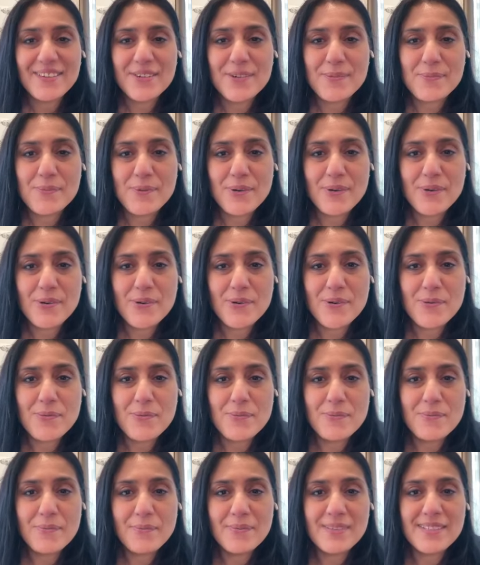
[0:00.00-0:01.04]
Hope you're
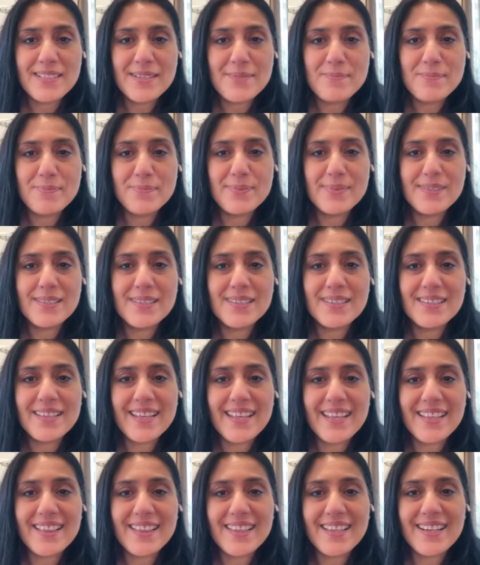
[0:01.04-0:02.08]
home. Dimple,
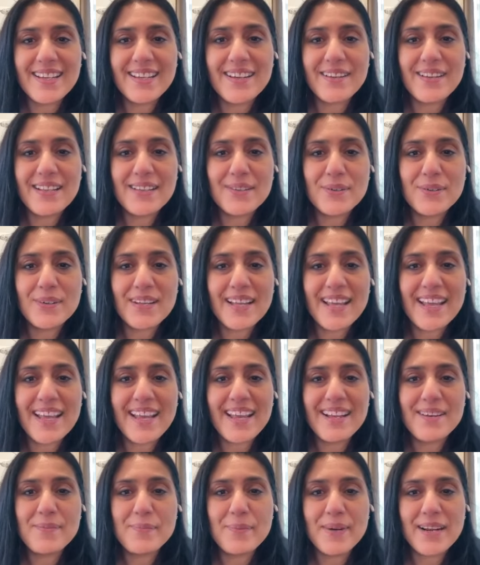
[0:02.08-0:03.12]
Geeta, hello
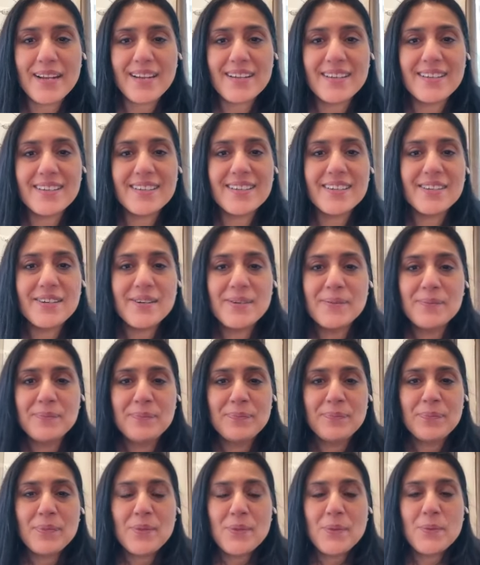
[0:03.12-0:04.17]
again. Prakhar,
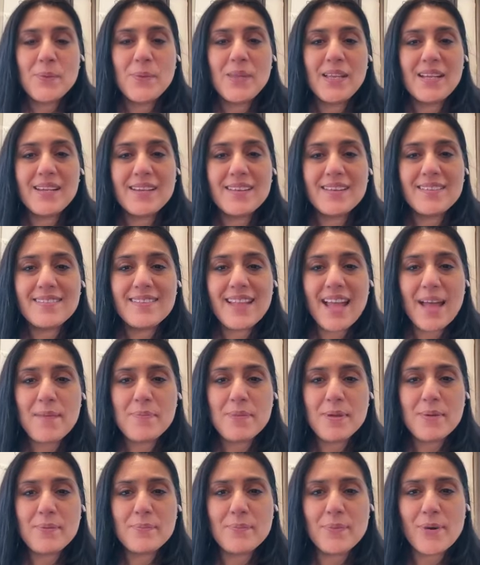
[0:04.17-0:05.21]
Venus,
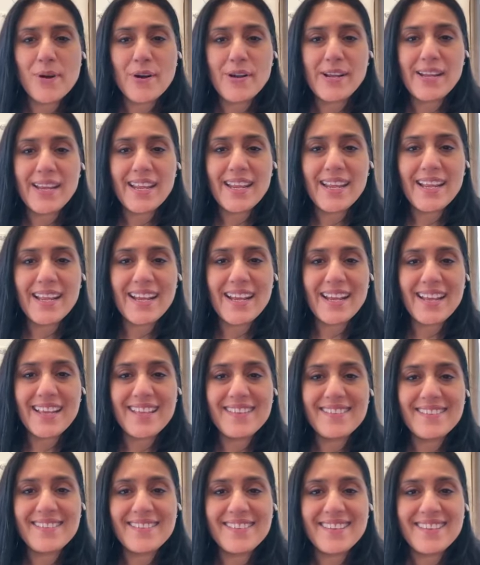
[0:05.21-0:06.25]
happy morning,
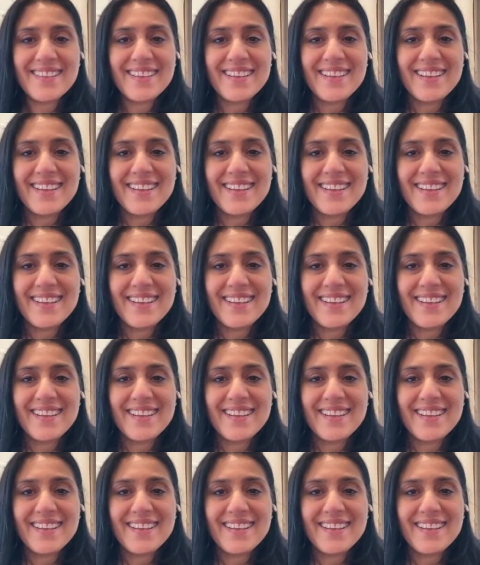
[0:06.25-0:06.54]
guys.